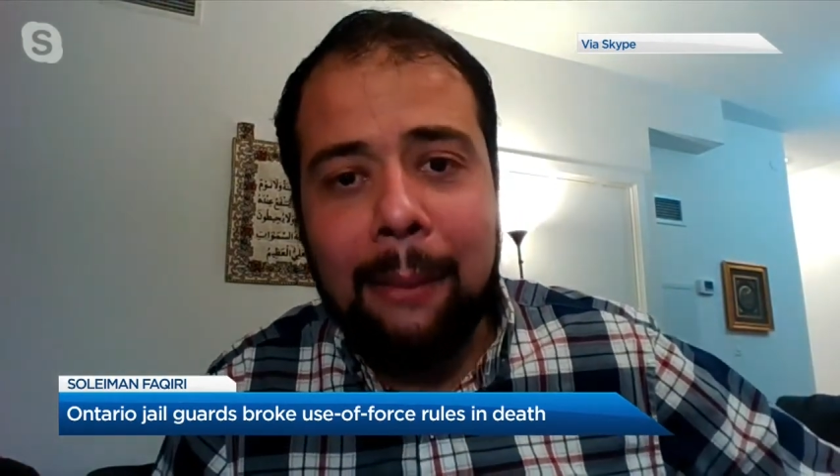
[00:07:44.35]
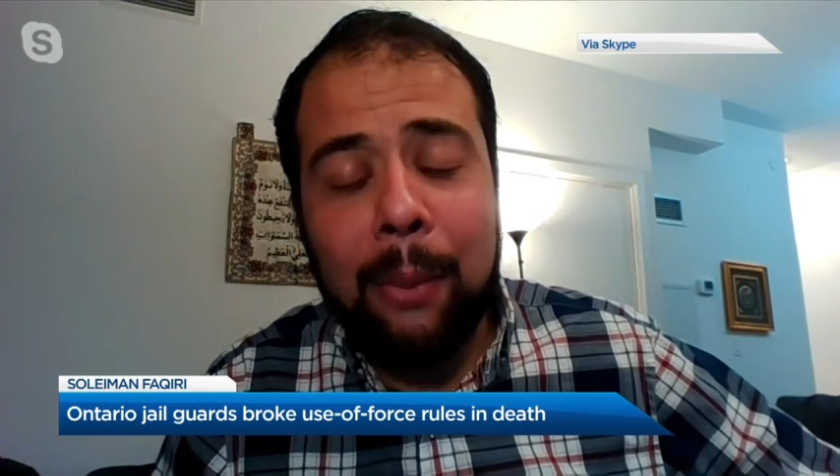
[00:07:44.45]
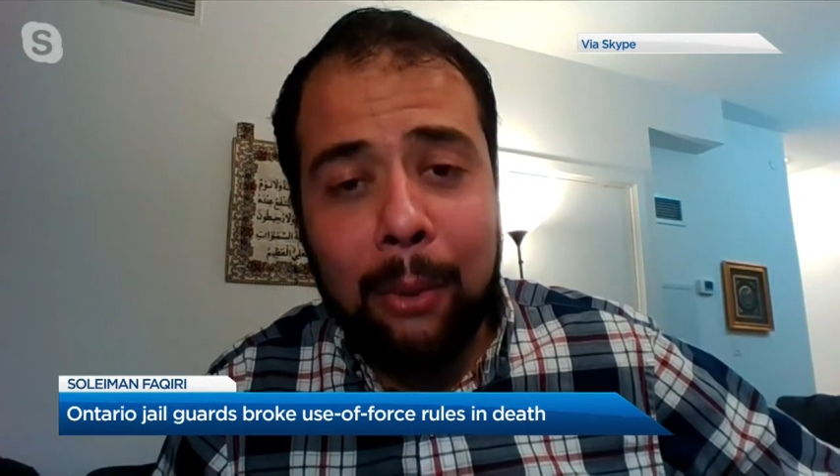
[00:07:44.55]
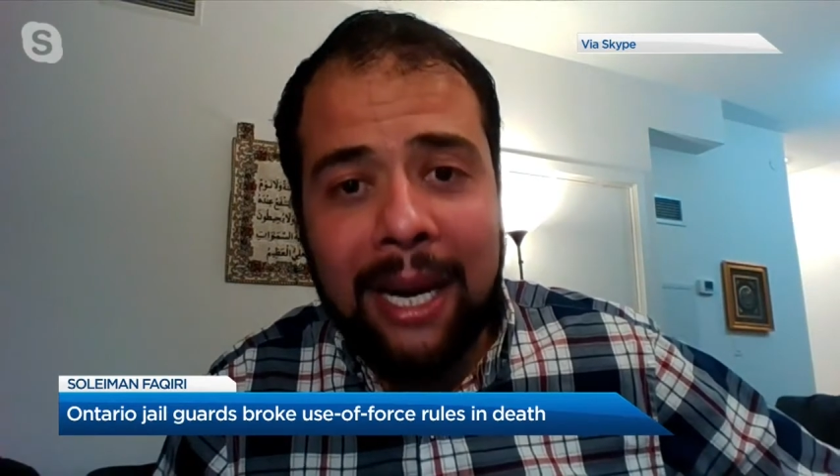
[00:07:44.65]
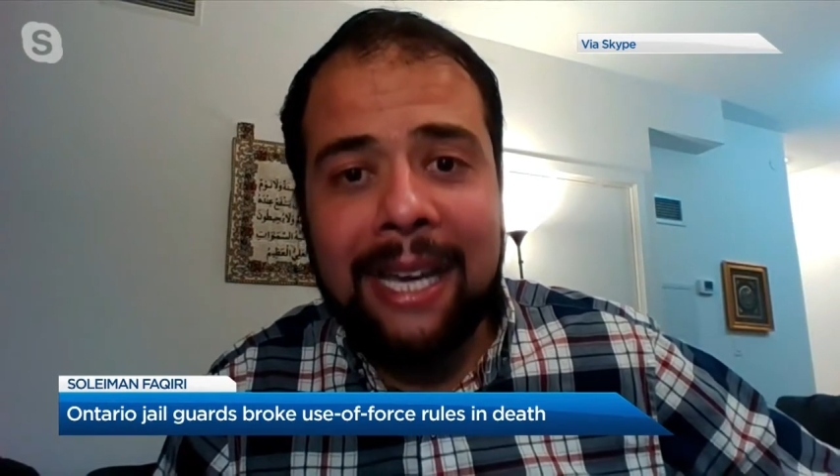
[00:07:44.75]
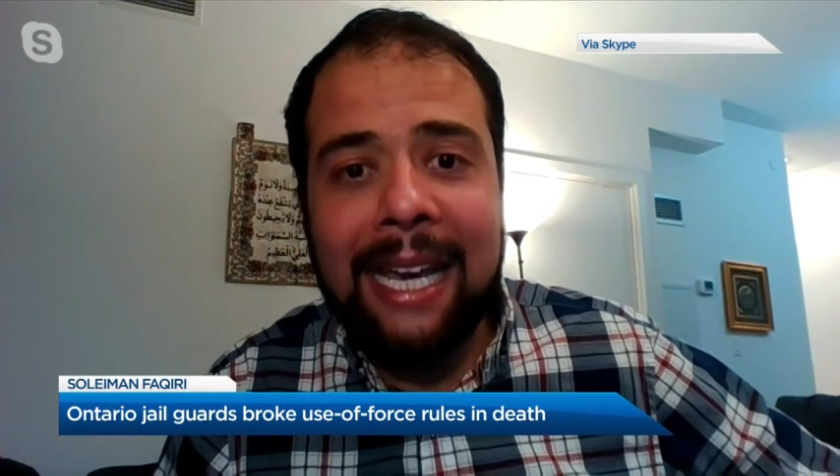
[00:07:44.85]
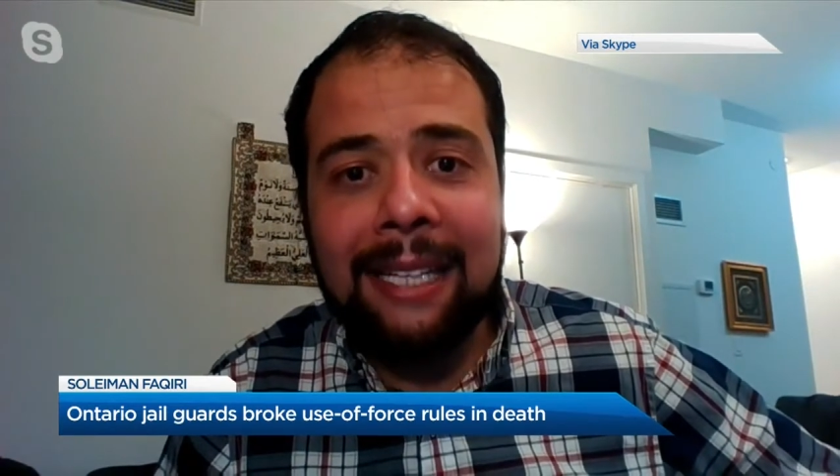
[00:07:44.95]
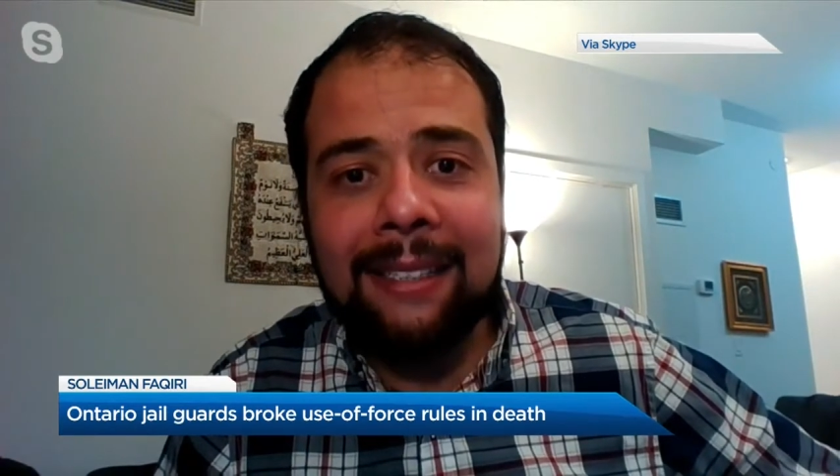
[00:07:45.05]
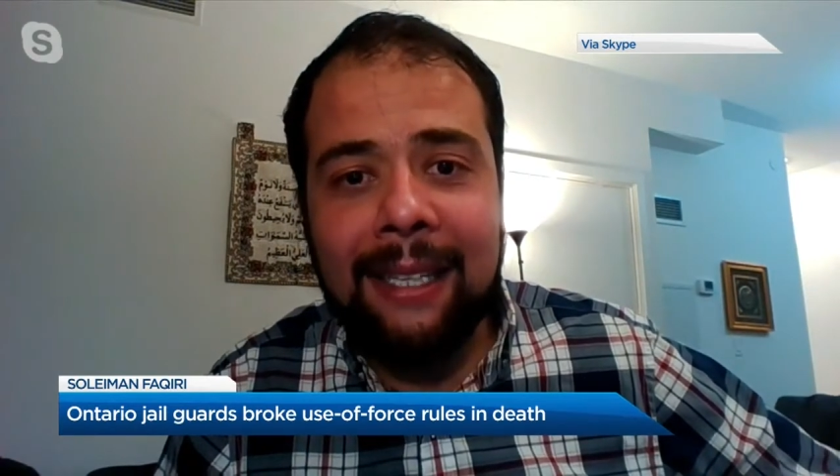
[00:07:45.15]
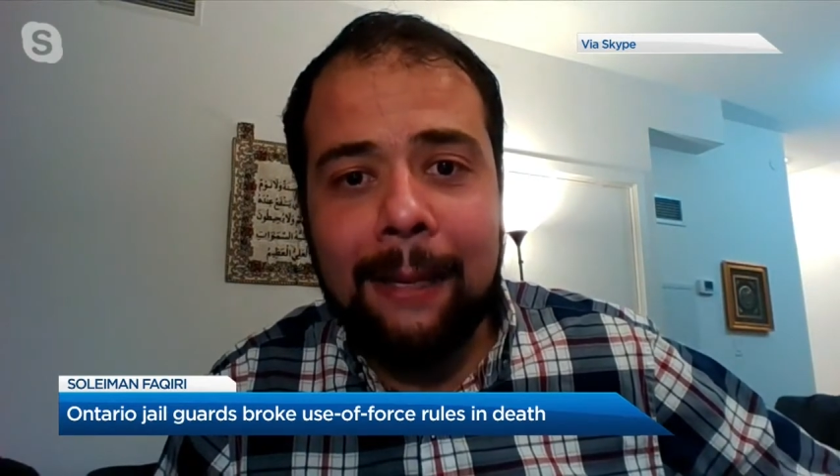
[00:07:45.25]
But what I
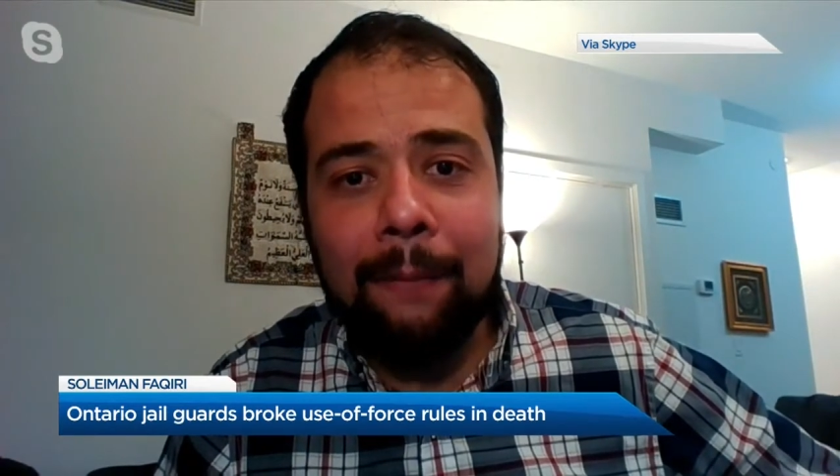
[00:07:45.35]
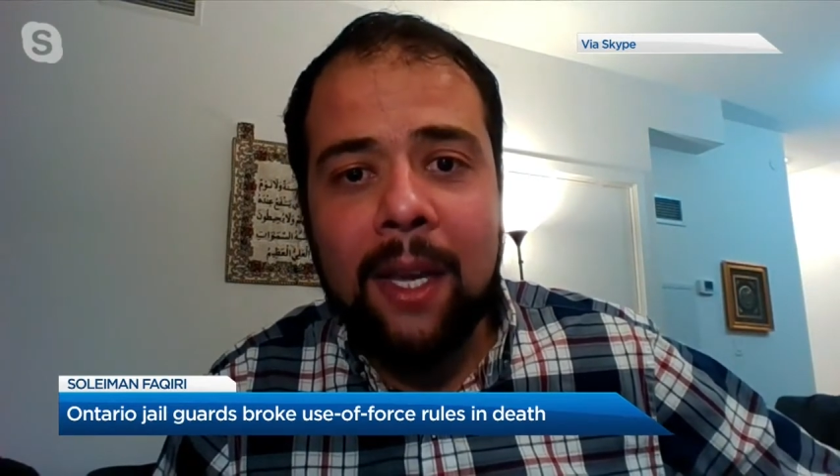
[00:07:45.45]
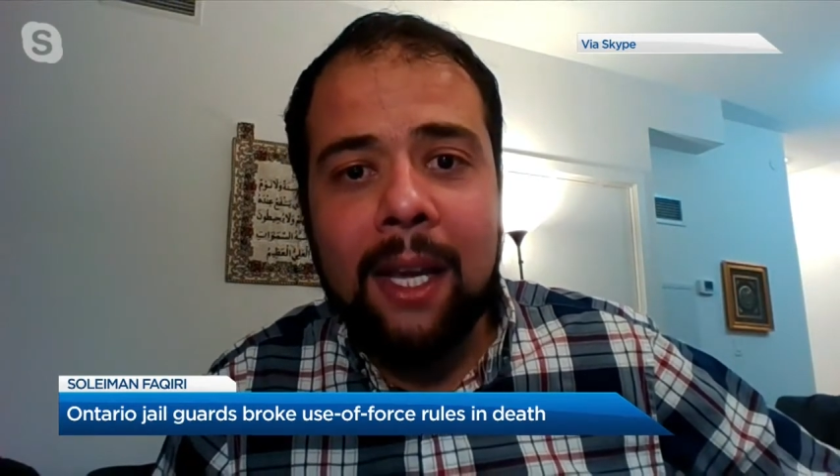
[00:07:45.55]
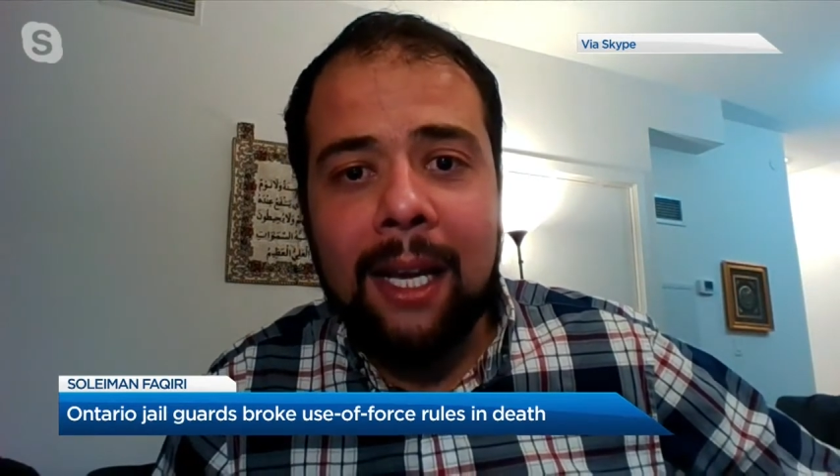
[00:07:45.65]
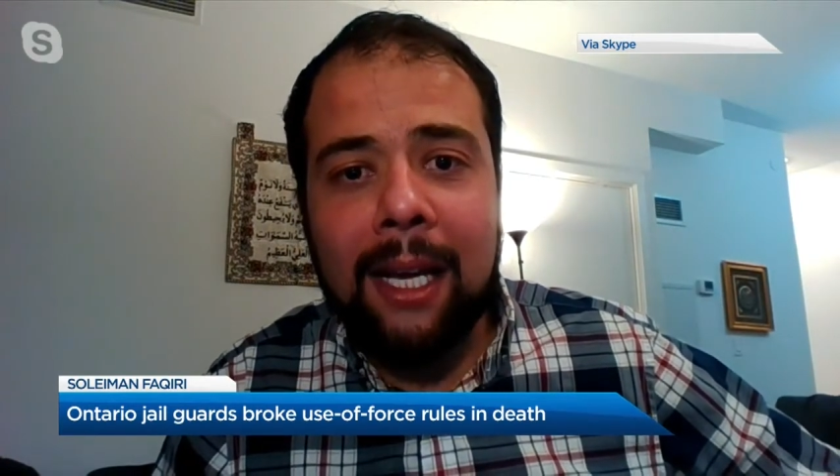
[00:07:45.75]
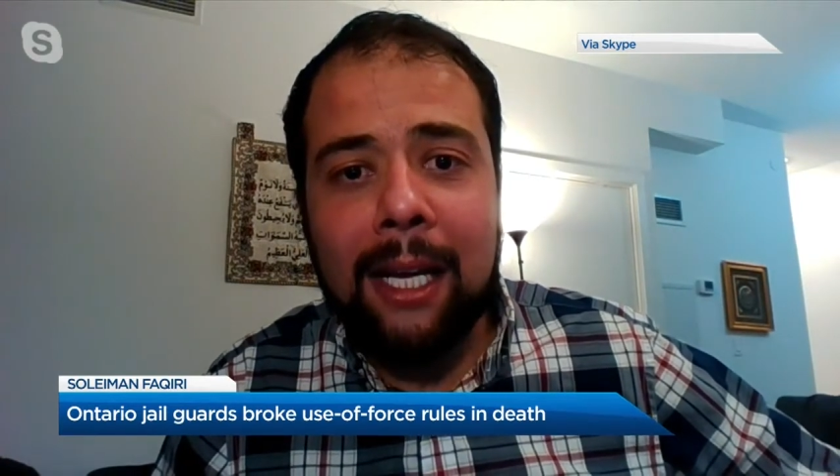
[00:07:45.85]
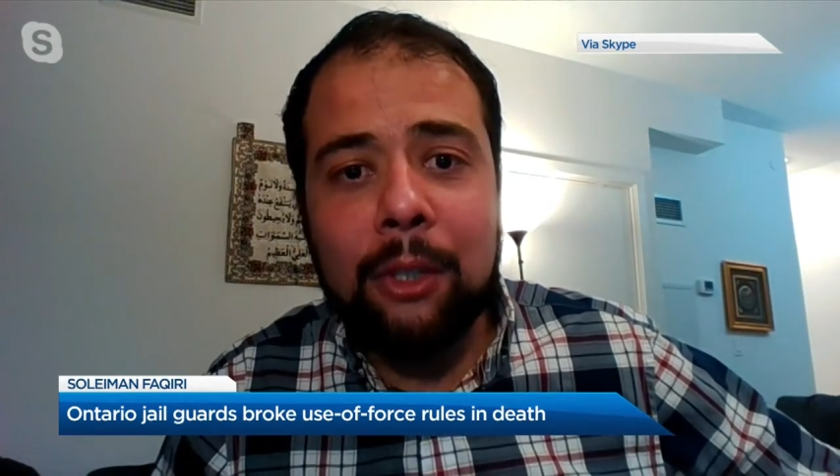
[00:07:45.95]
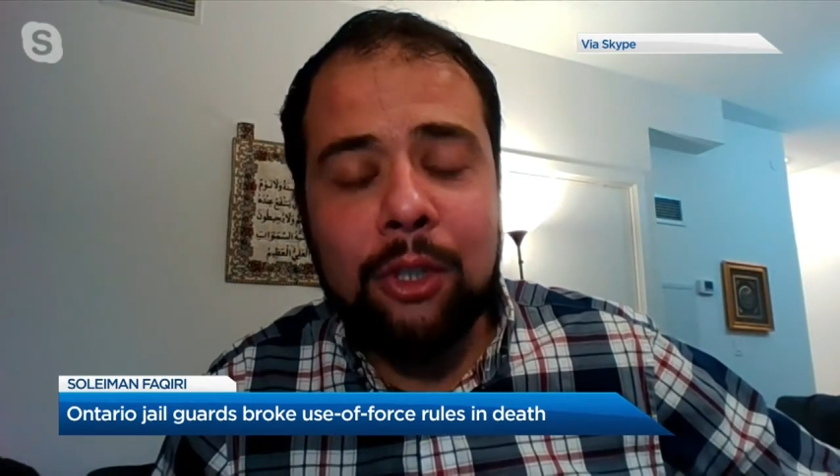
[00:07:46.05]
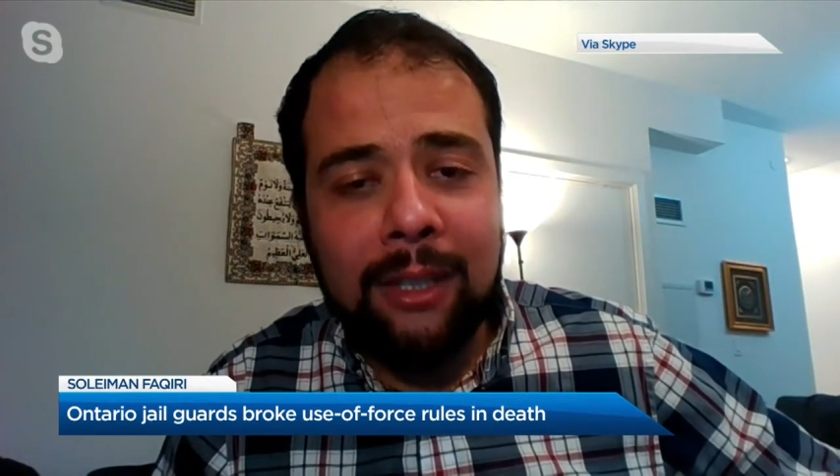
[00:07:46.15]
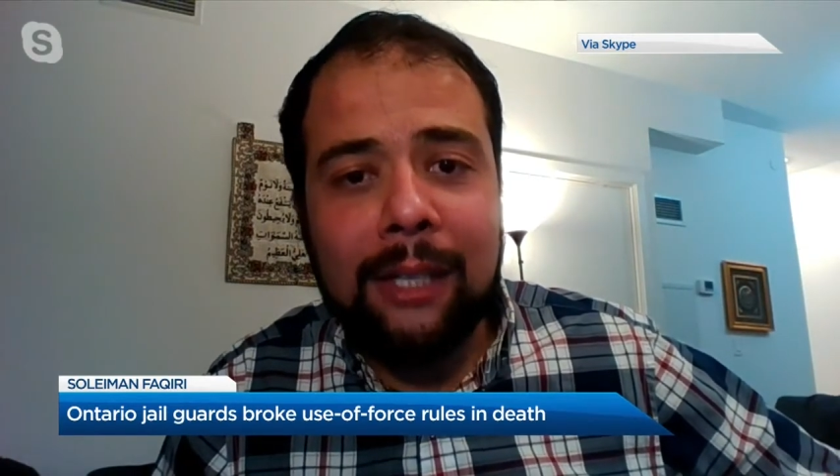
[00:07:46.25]
can say, just